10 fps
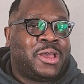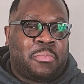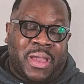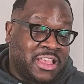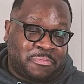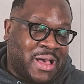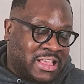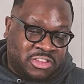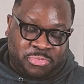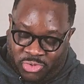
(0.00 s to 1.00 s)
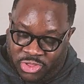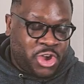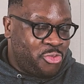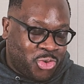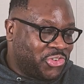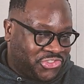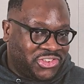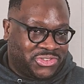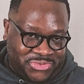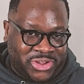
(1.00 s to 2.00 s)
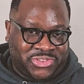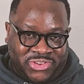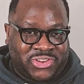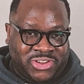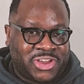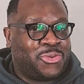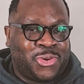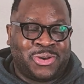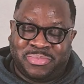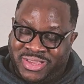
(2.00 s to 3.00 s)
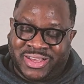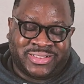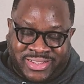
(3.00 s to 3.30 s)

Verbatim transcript: past possible the award season run is going to go on because,